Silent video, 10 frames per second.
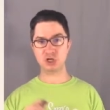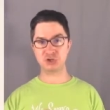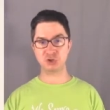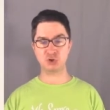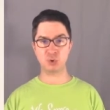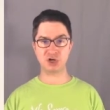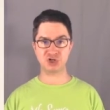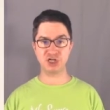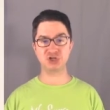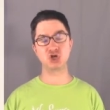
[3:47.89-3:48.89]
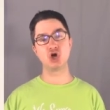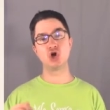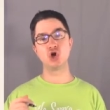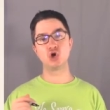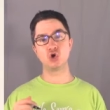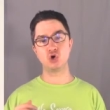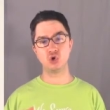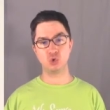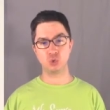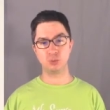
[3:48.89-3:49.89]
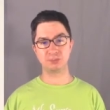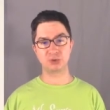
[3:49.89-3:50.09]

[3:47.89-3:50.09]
So the question is, who